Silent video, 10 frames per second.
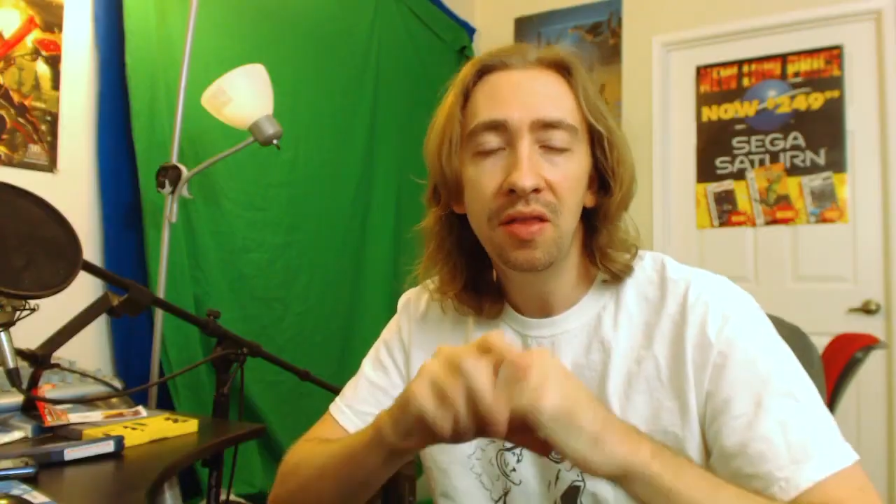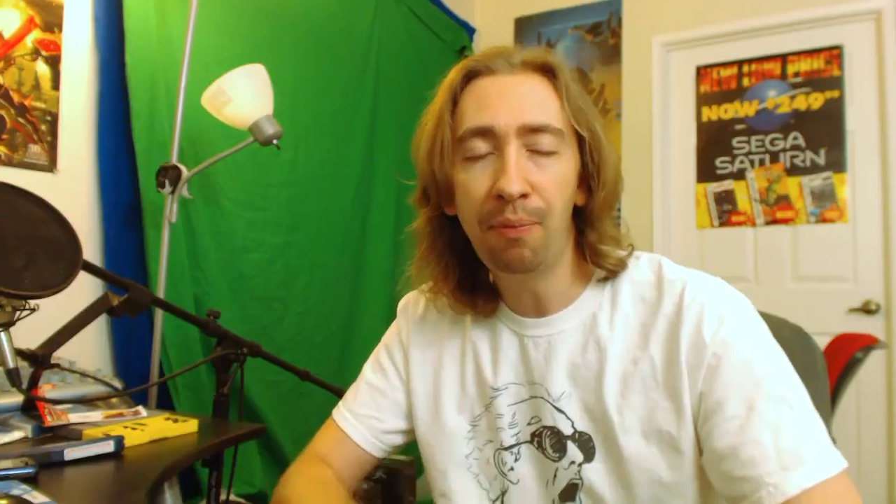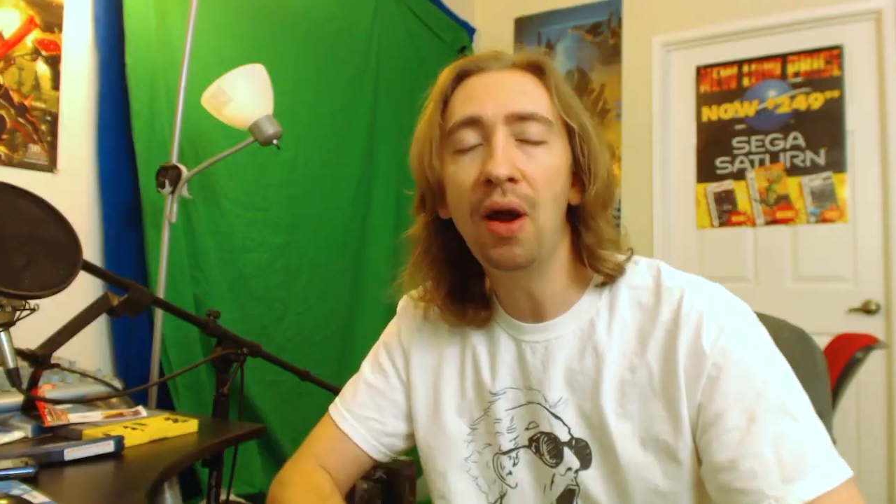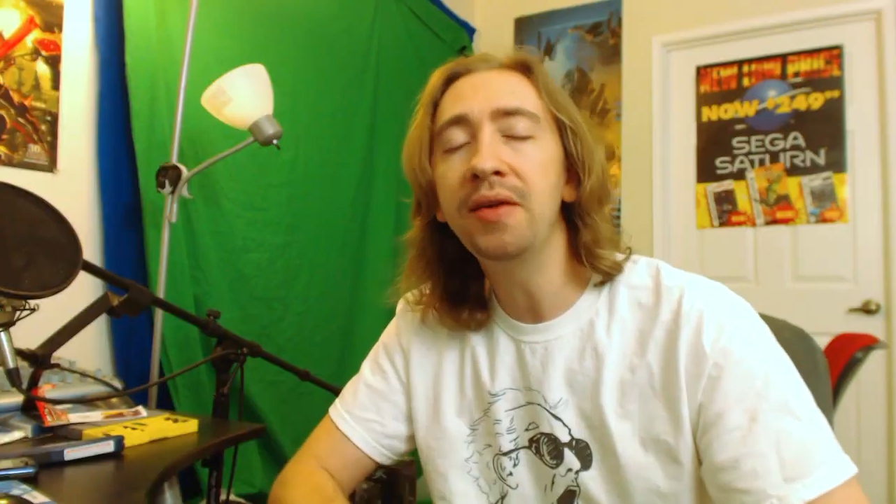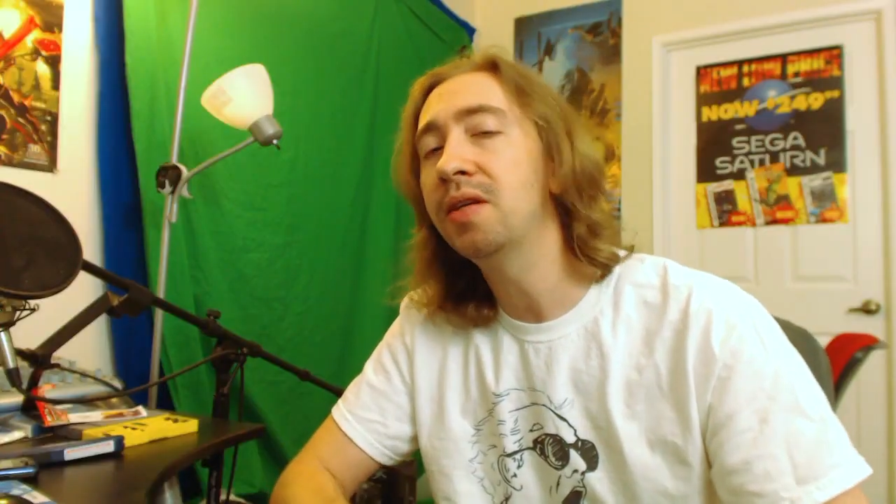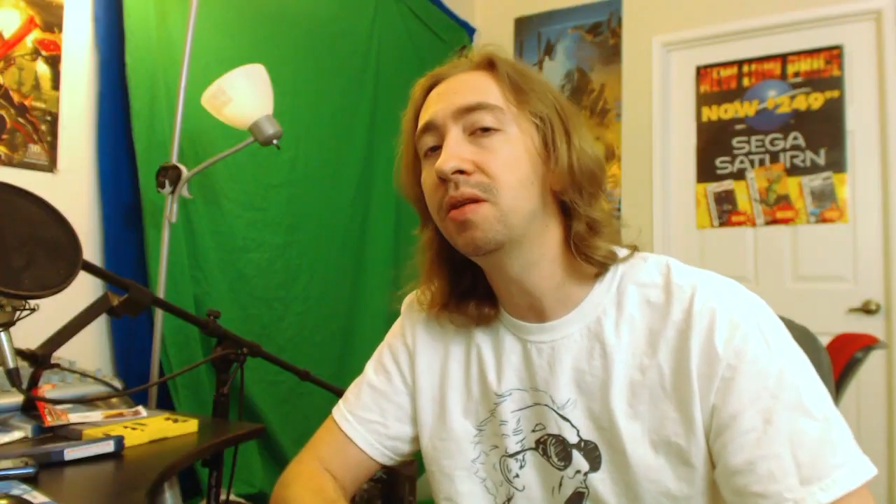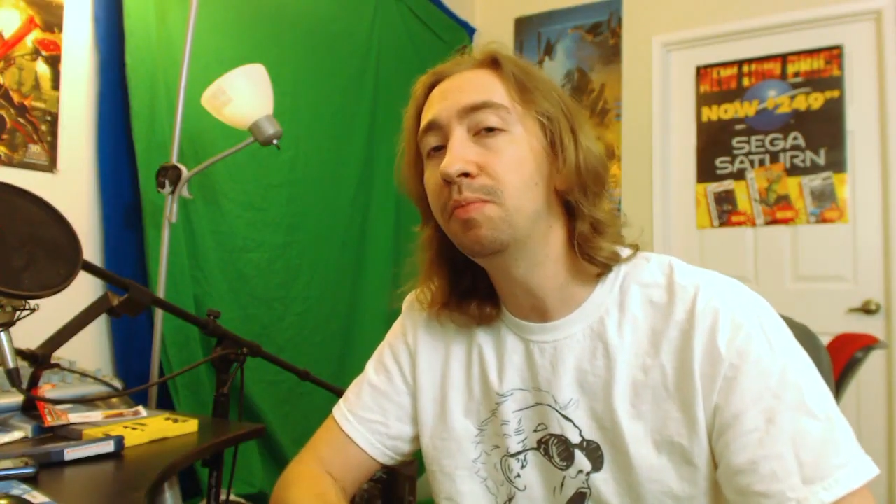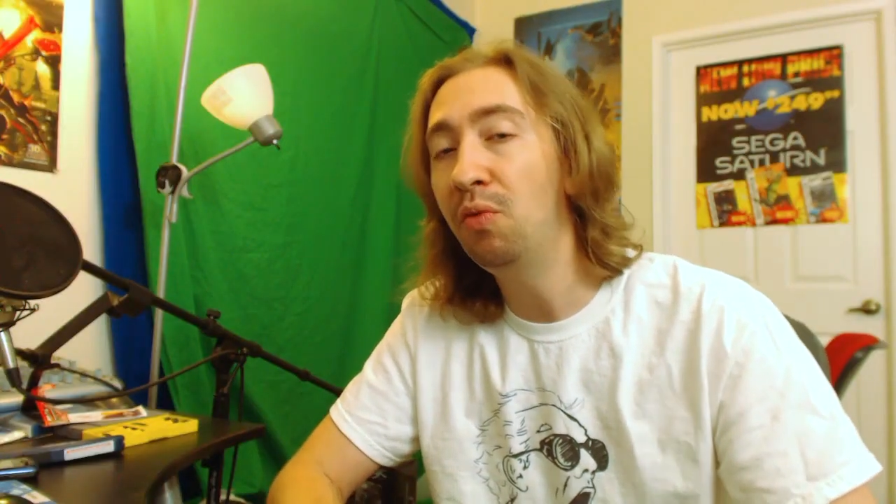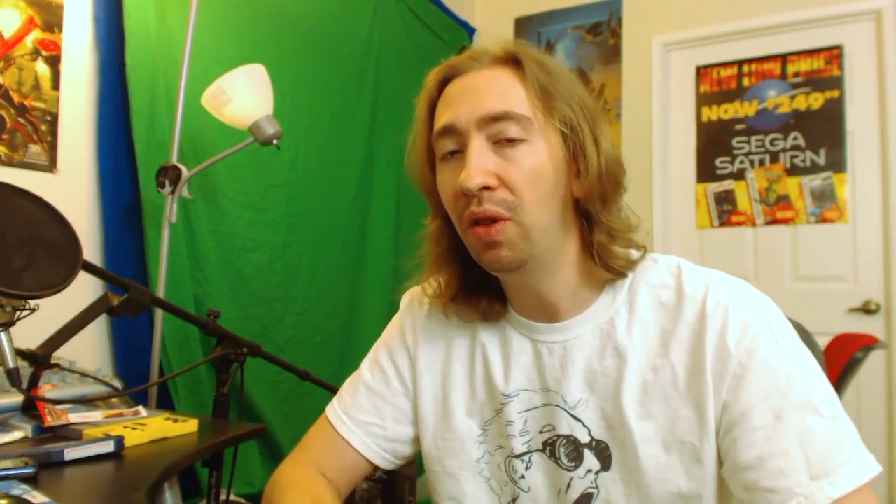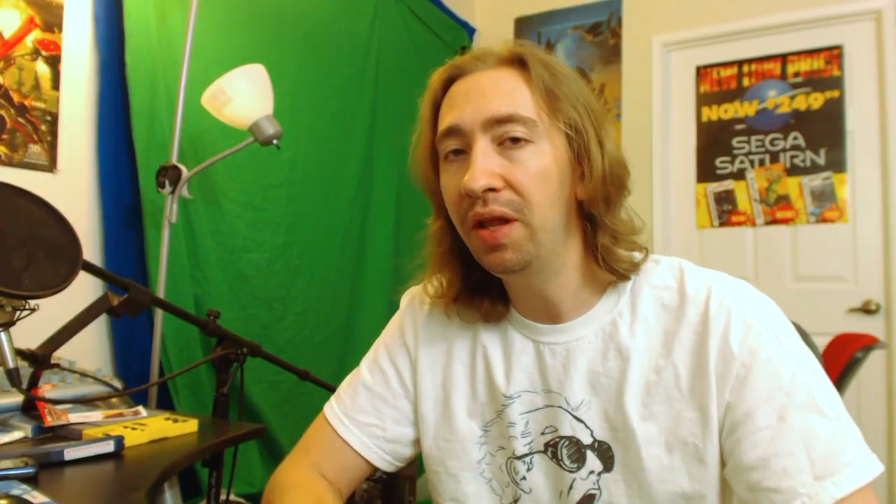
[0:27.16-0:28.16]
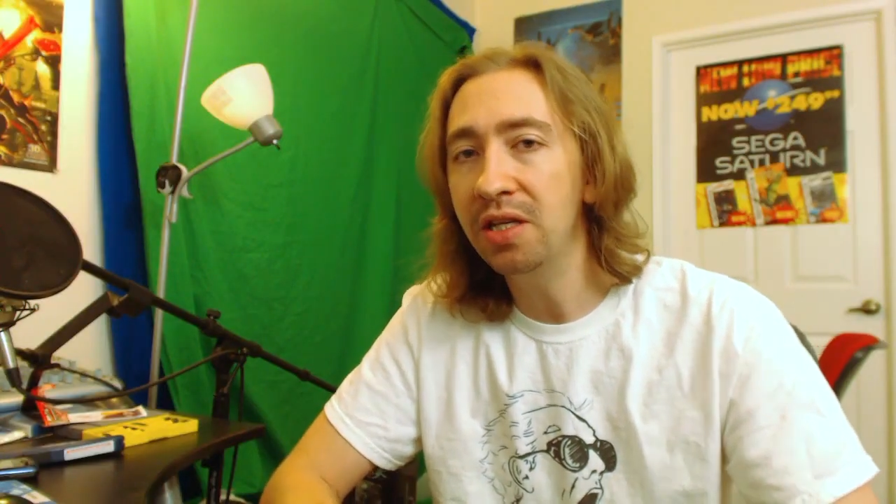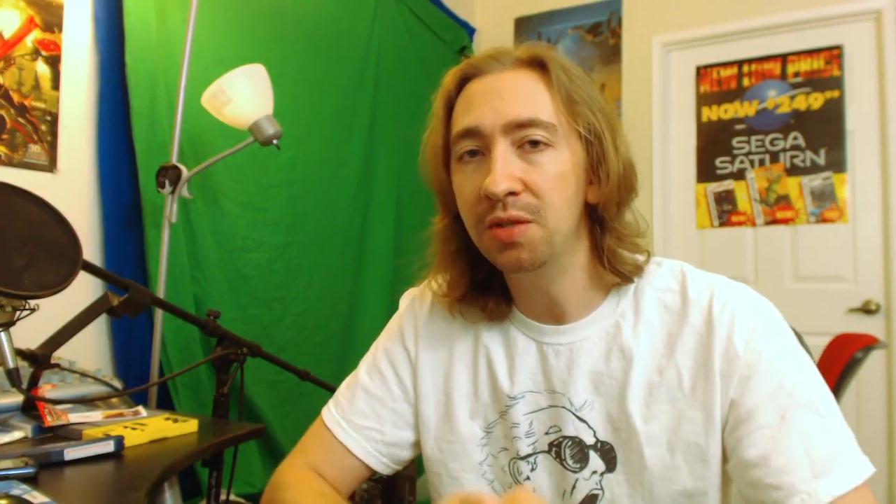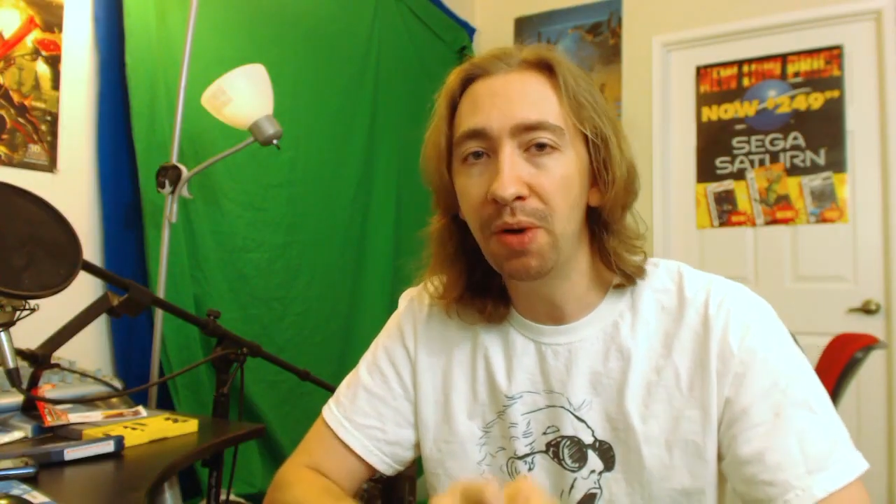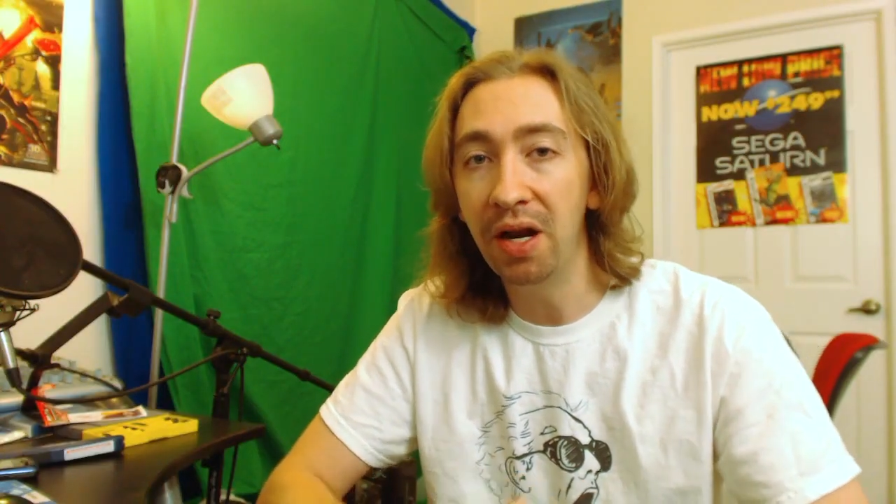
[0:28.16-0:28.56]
The price hasn't been released,